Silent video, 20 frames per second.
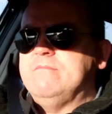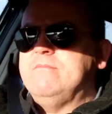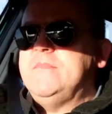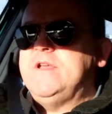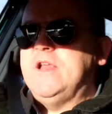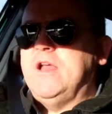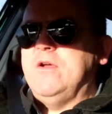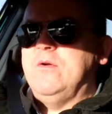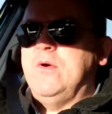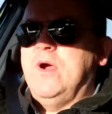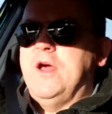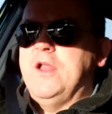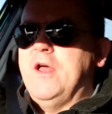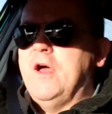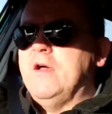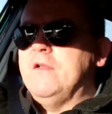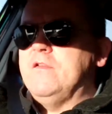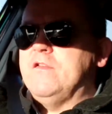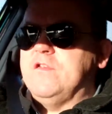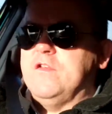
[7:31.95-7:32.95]
an
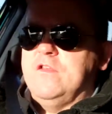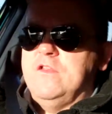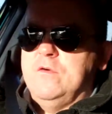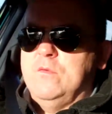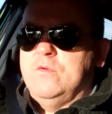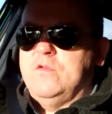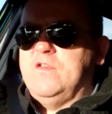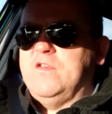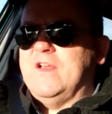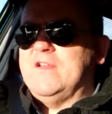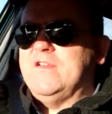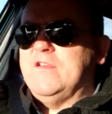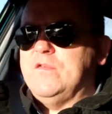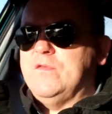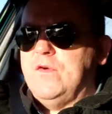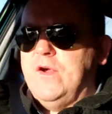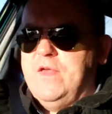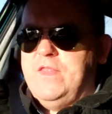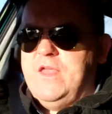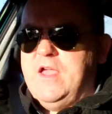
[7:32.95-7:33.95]
answer that would
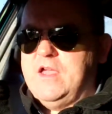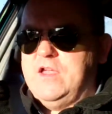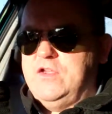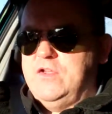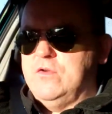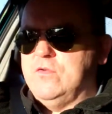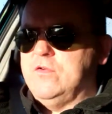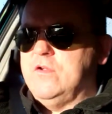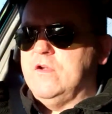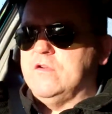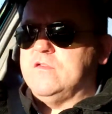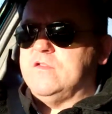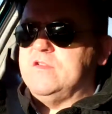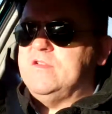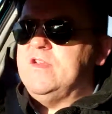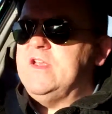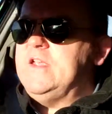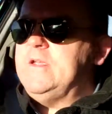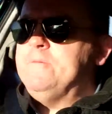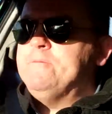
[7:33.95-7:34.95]
satisfy their
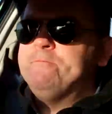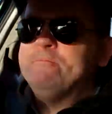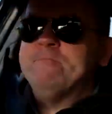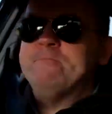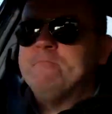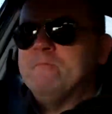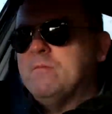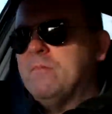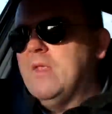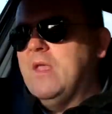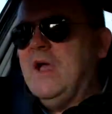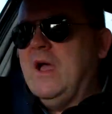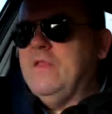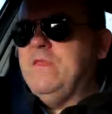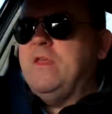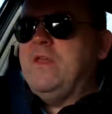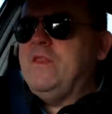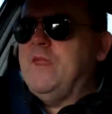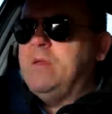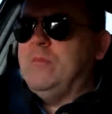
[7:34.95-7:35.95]
curiosity, and
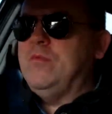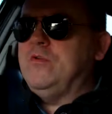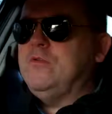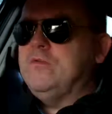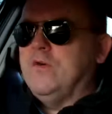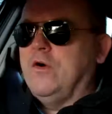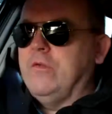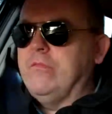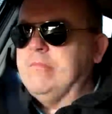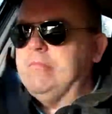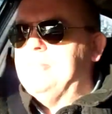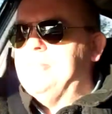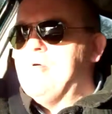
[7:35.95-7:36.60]
then they move on.